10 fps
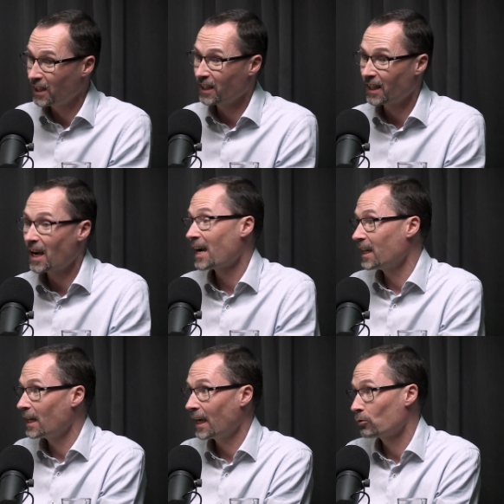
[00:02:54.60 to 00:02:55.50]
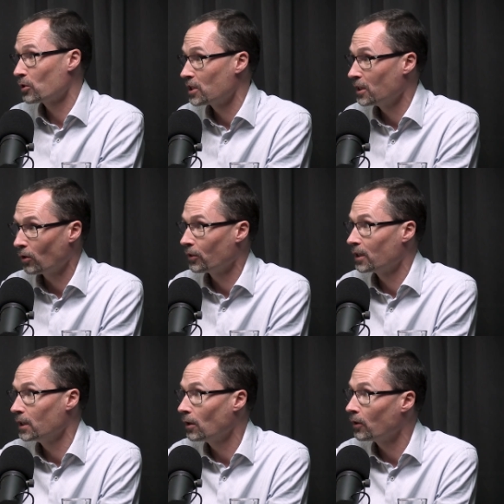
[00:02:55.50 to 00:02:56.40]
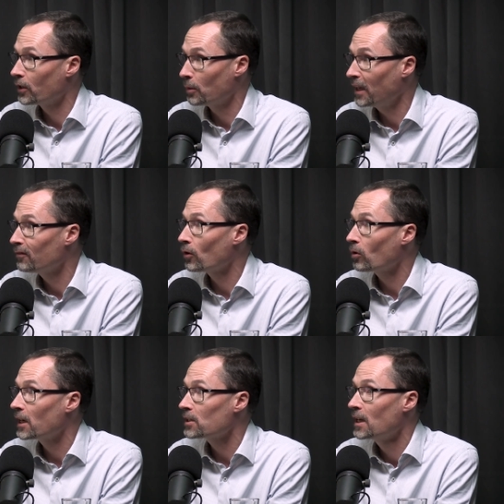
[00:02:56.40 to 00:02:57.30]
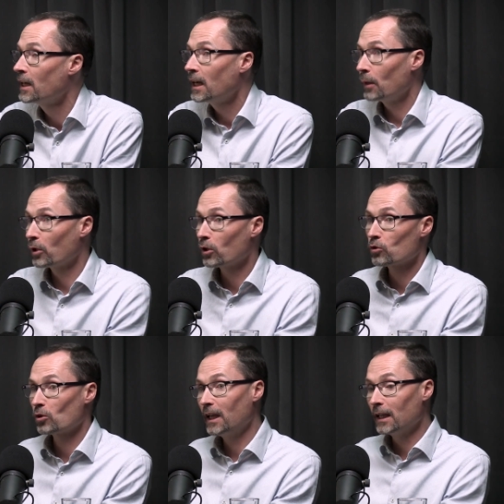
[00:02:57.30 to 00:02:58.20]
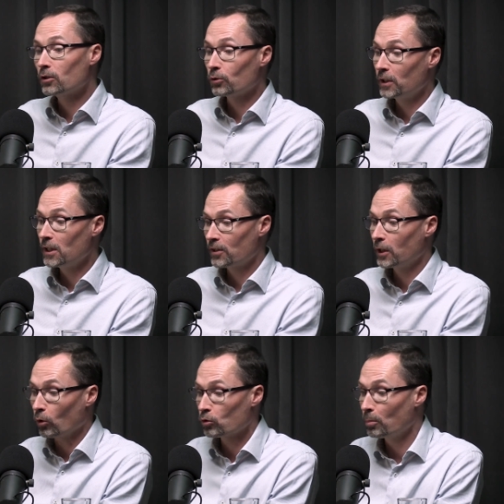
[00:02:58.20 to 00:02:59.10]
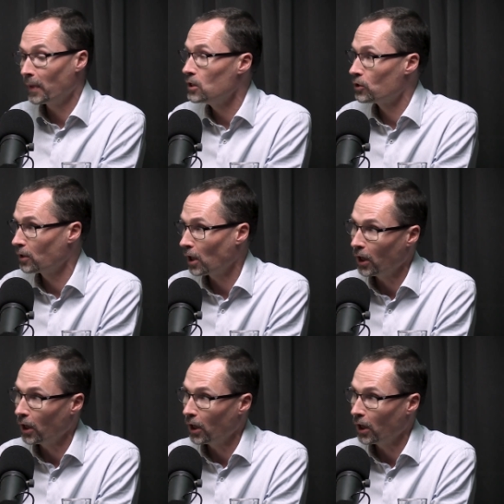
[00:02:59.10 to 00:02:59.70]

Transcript: get a higher accuracy on the demand forecast, and we can also increase the automation a